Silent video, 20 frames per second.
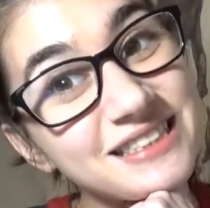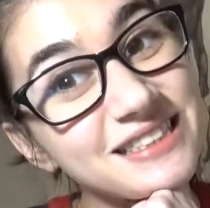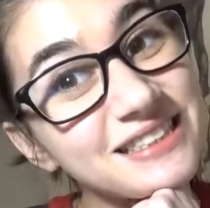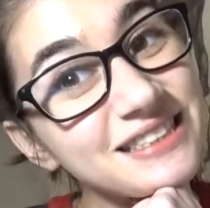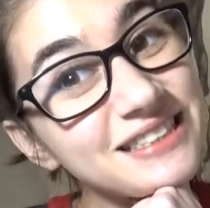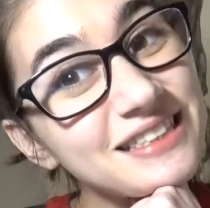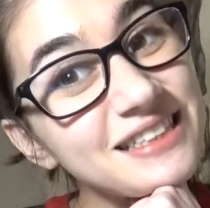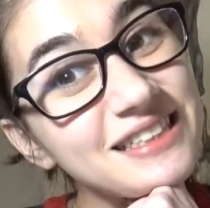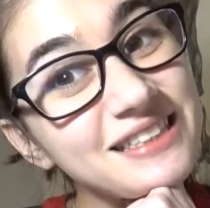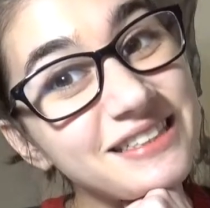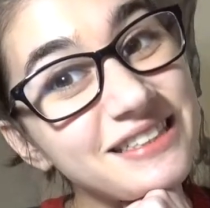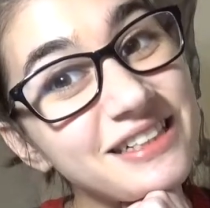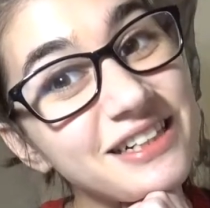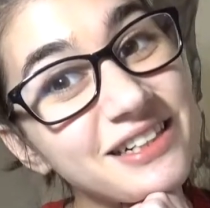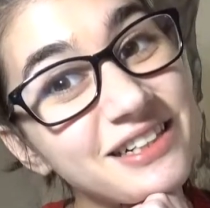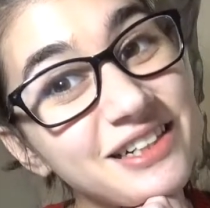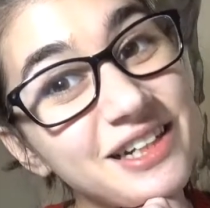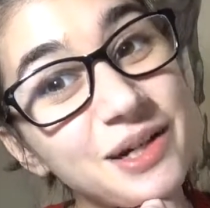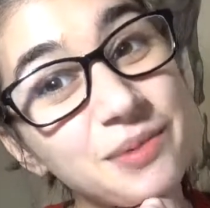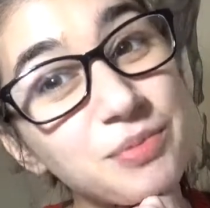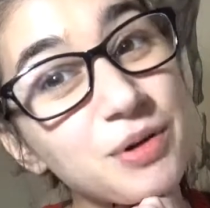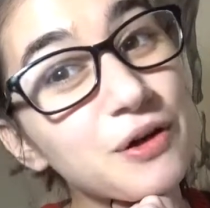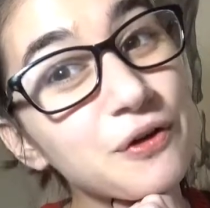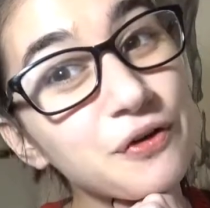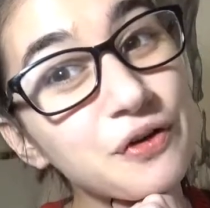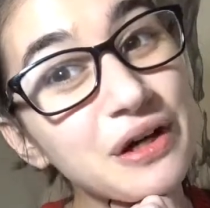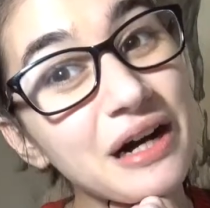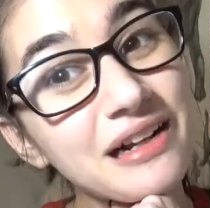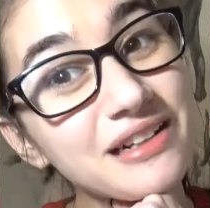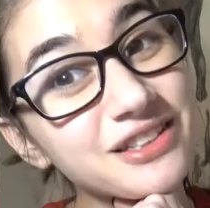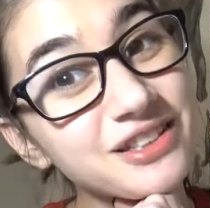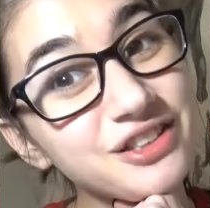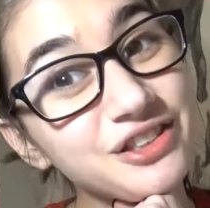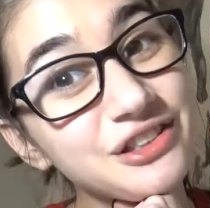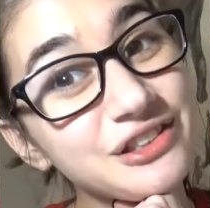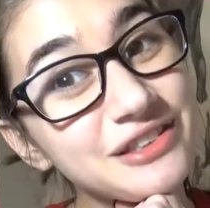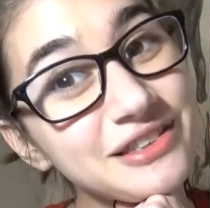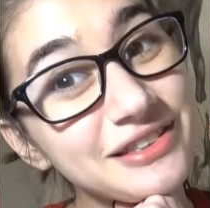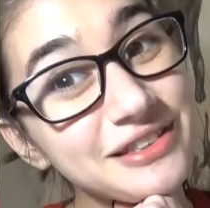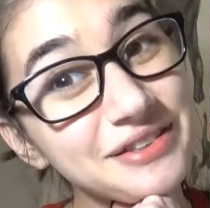Sincerely, a broke college
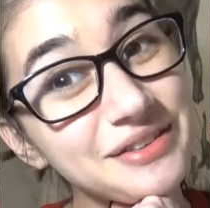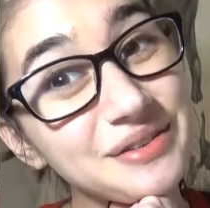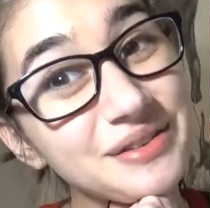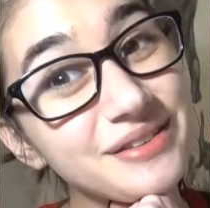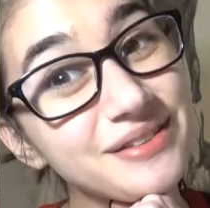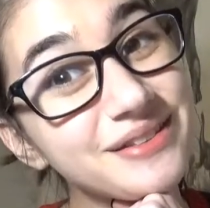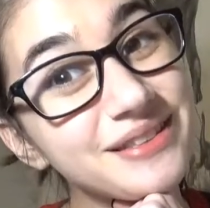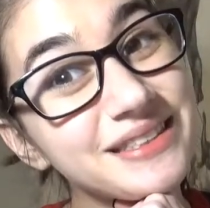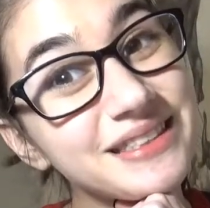student.